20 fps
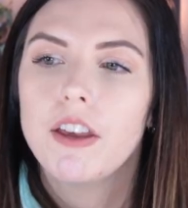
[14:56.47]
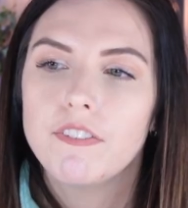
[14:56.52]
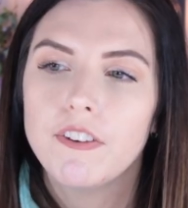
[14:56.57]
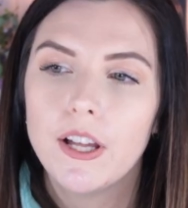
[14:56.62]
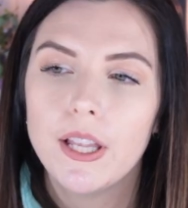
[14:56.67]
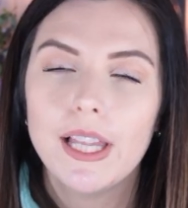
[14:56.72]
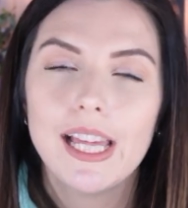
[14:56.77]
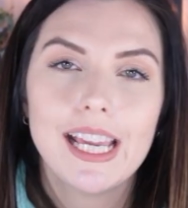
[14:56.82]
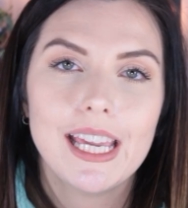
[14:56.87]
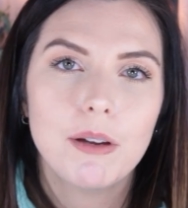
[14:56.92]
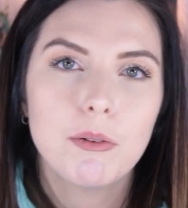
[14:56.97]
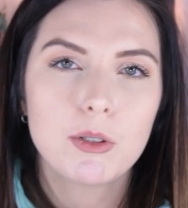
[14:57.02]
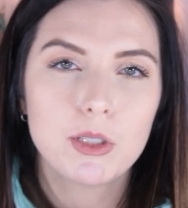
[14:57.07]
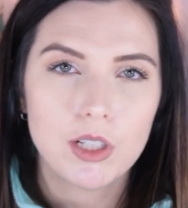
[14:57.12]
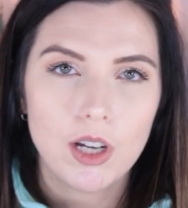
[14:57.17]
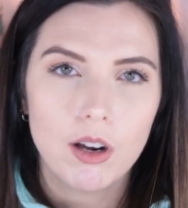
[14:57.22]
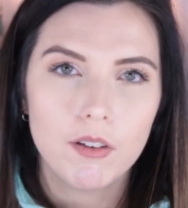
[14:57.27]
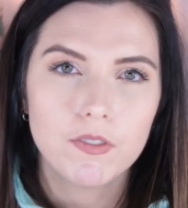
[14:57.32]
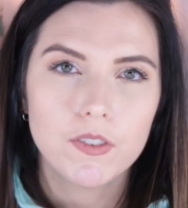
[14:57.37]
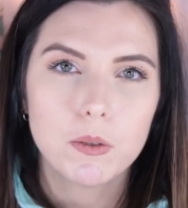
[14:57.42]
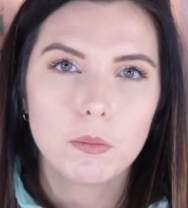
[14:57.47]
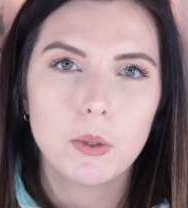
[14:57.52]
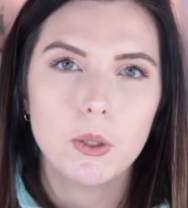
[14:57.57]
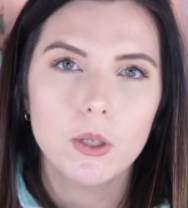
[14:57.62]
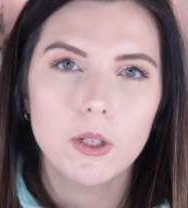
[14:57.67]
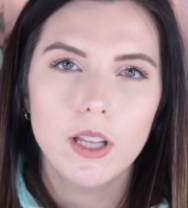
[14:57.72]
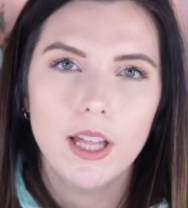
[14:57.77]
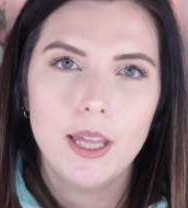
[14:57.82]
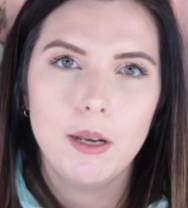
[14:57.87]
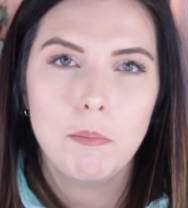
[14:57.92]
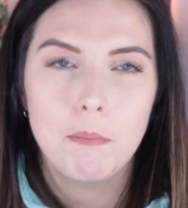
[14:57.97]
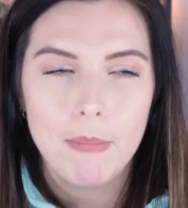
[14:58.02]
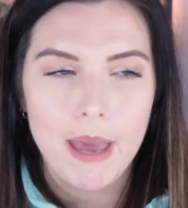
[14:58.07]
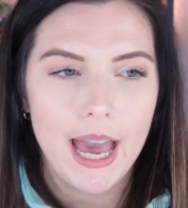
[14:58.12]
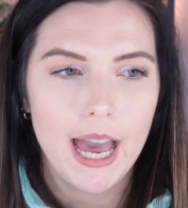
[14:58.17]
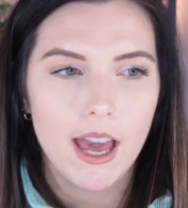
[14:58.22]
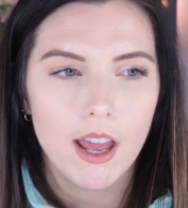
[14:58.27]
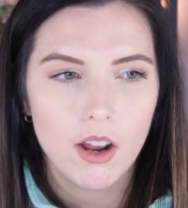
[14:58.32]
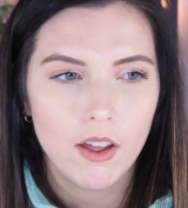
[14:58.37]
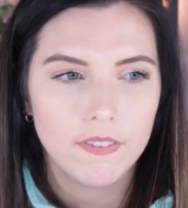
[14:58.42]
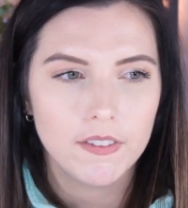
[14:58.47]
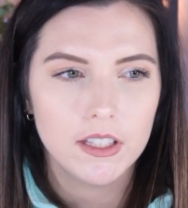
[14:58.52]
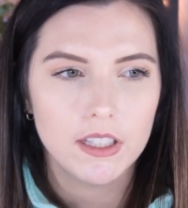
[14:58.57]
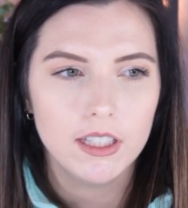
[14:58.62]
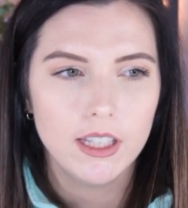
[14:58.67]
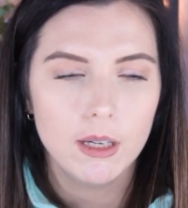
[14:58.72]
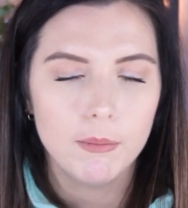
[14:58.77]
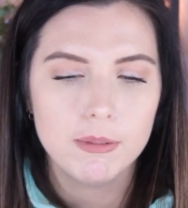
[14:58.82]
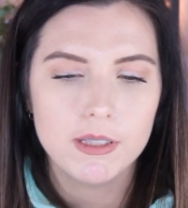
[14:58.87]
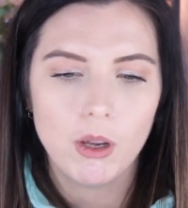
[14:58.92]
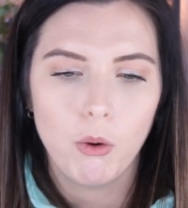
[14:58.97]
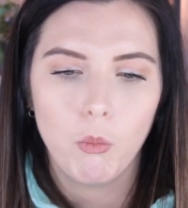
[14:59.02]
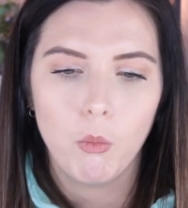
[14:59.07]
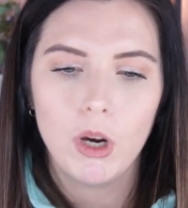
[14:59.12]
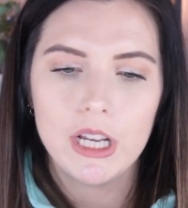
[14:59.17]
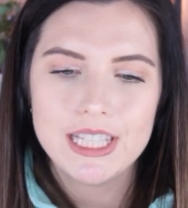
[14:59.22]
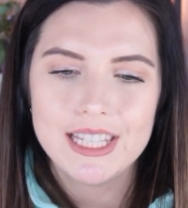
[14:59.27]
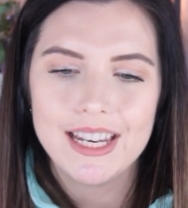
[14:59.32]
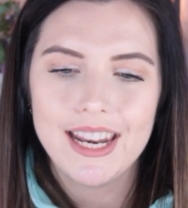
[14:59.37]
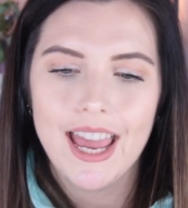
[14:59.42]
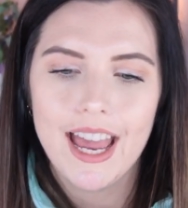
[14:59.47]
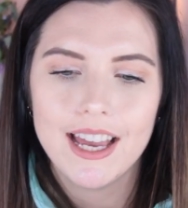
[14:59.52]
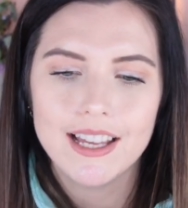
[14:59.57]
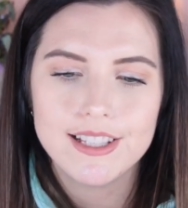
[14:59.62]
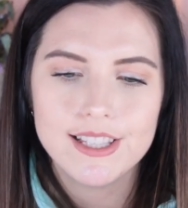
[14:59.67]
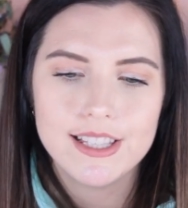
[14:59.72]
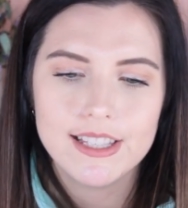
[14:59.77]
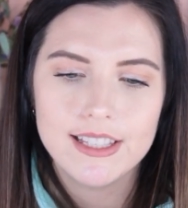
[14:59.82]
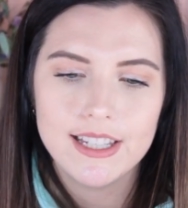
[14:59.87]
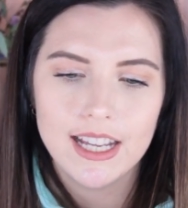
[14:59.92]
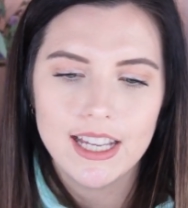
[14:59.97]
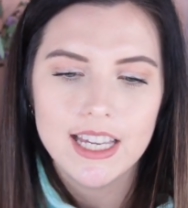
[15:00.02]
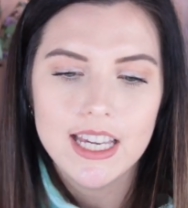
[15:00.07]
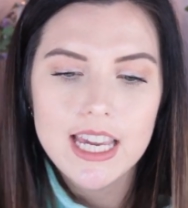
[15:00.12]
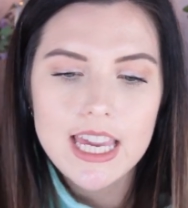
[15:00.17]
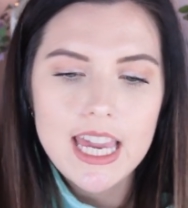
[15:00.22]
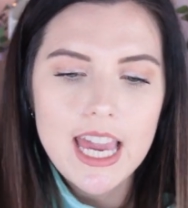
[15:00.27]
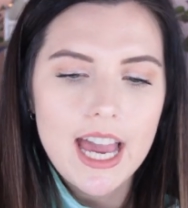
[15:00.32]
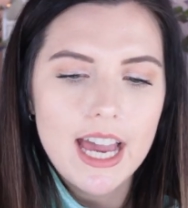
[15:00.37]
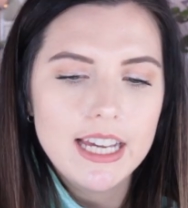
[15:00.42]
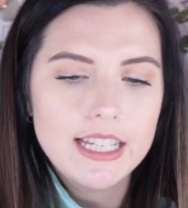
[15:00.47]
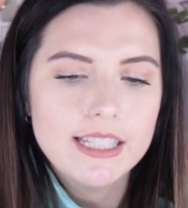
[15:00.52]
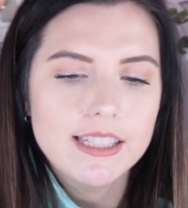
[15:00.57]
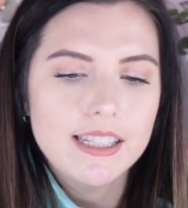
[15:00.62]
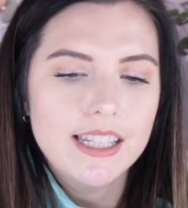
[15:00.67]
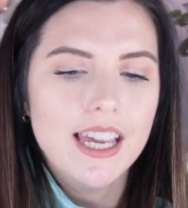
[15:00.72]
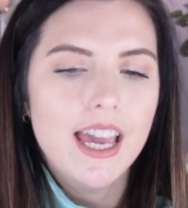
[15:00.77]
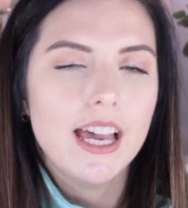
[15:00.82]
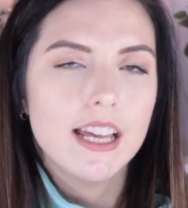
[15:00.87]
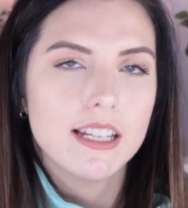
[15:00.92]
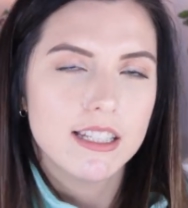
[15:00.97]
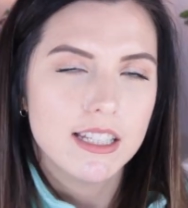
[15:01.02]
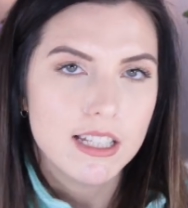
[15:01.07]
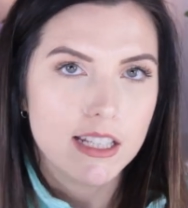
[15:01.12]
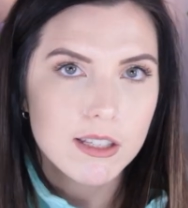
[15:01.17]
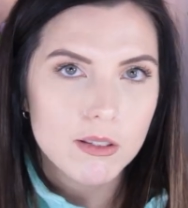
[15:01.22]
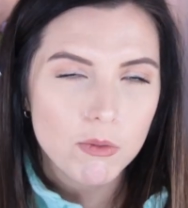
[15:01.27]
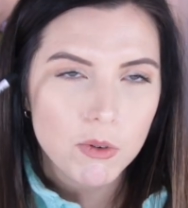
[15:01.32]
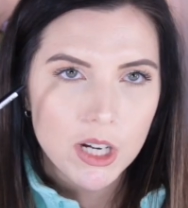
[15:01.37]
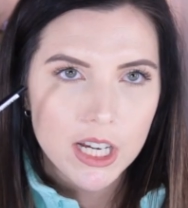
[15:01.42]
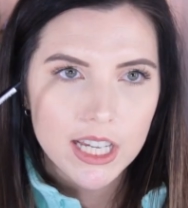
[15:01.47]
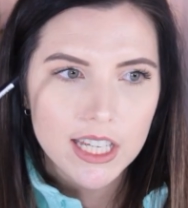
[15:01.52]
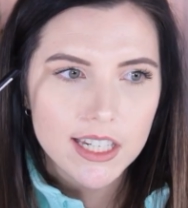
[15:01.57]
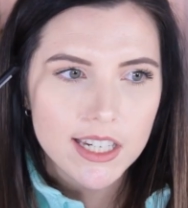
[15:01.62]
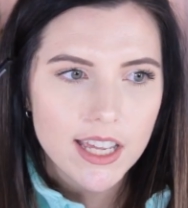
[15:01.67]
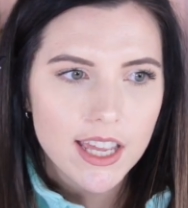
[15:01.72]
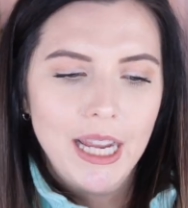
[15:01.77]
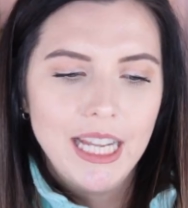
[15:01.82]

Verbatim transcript: I felt like it was comfortable and matte on the lips. It wasn't as sticky as the Essence one.